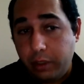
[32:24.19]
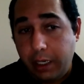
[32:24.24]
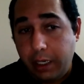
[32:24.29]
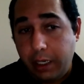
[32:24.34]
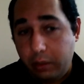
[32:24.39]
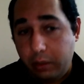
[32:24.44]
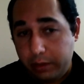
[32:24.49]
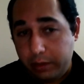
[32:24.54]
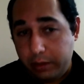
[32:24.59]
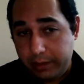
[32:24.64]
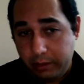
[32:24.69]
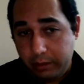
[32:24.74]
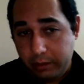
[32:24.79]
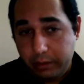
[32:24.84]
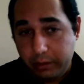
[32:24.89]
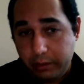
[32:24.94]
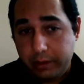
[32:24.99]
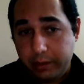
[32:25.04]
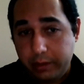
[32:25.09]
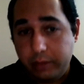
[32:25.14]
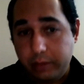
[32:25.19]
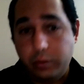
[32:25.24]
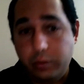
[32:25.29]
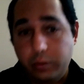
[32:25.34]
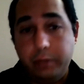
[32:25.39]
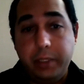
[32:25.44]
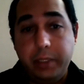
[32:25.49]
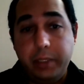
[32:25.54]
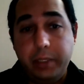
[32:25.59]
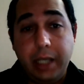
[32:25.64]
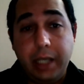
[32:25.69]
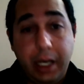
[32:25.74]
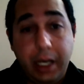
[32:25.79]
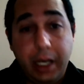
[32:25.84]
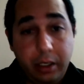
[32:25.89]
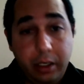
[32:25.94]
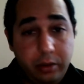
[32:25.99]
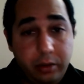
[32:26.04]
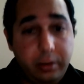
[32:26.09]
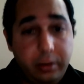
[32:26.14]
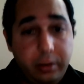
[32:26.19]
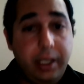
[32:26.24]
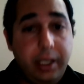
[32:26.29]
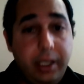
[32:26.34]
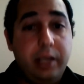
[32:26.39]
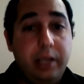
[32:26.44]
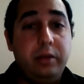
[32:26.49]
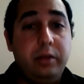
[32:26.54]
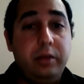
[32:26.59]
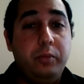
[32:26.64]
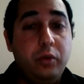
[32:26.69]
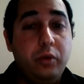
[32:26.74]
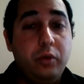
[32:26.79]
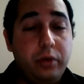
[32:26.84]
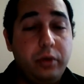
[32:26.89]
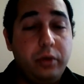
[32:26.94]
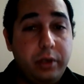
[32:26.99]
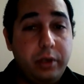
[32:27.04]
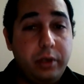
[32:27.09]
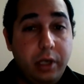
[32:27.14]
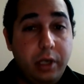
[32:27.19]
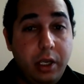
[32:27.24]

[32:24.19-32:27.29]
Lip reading: our students will be higher and more